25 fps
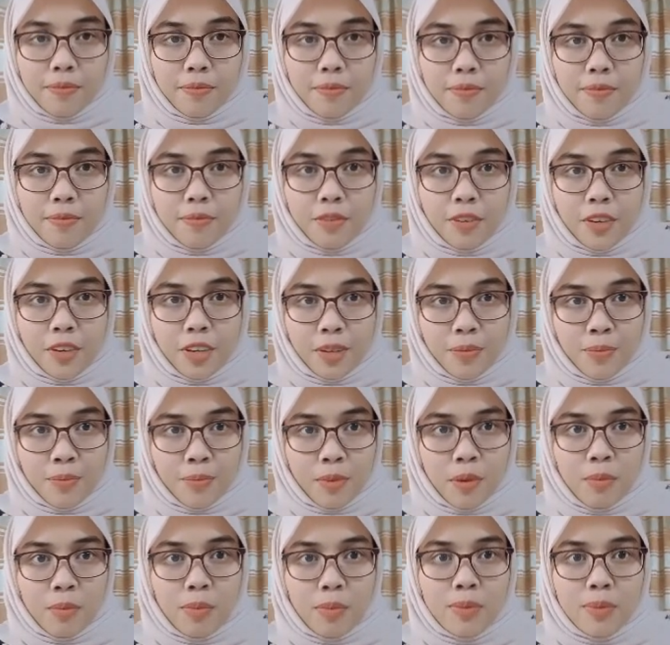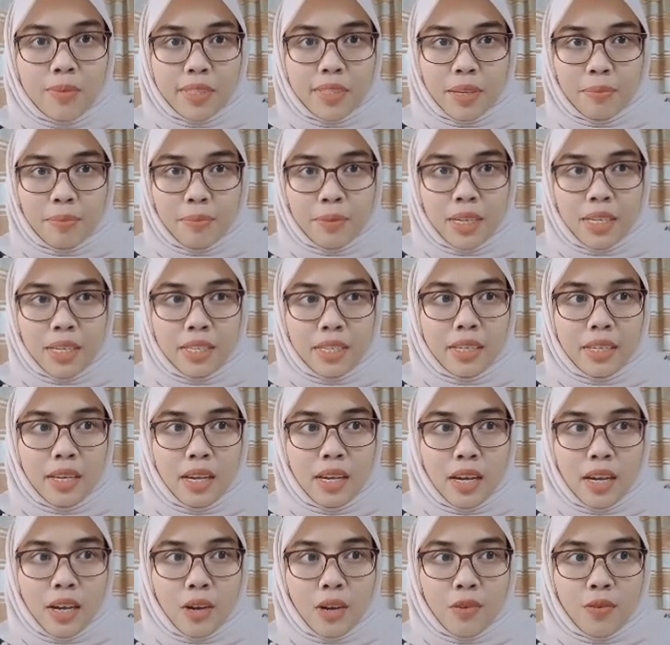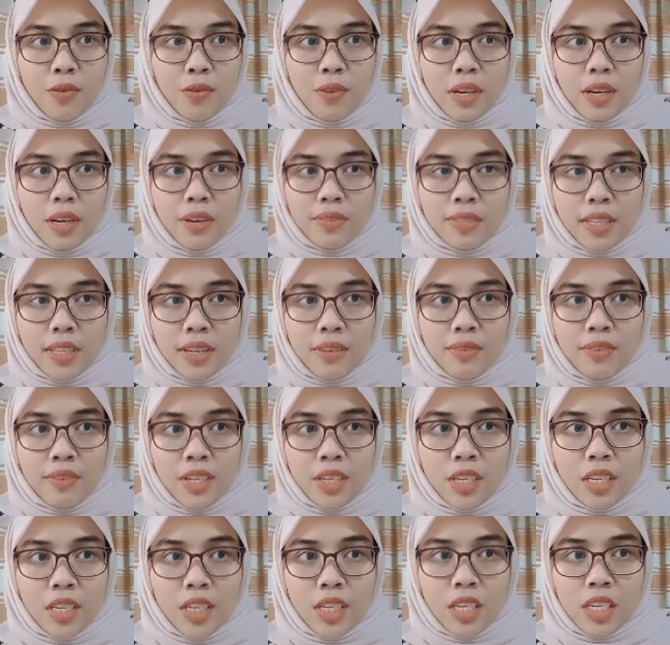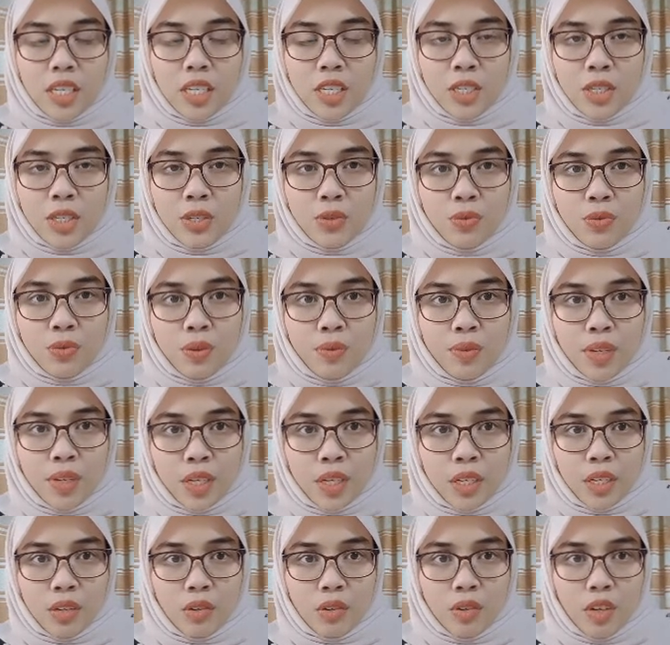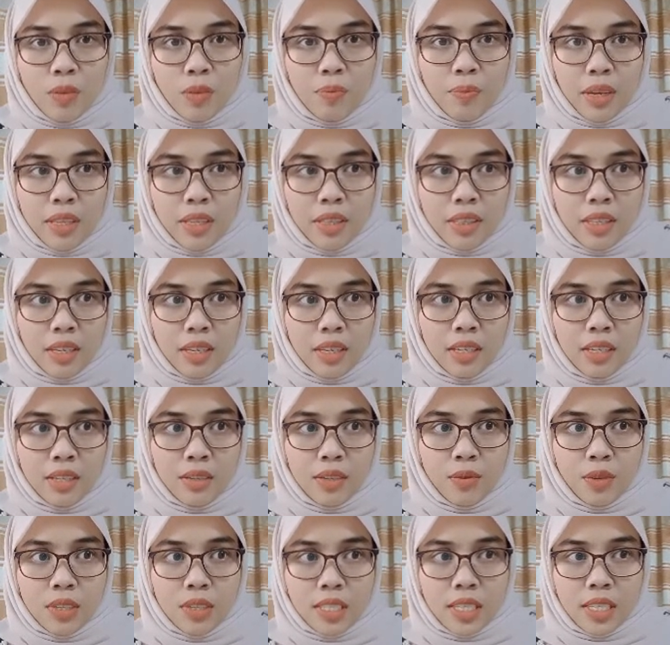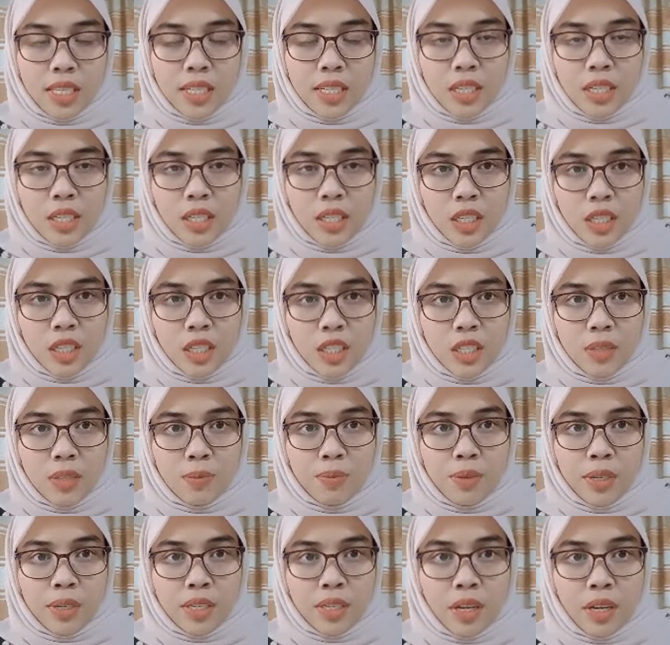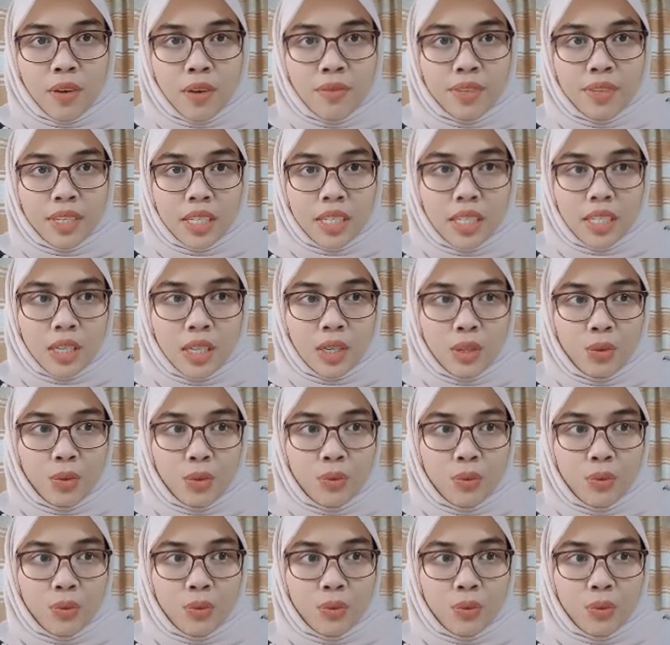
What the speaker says: For the problem statement, one of several key issues with the queuing method was indeed the discipline of the queue.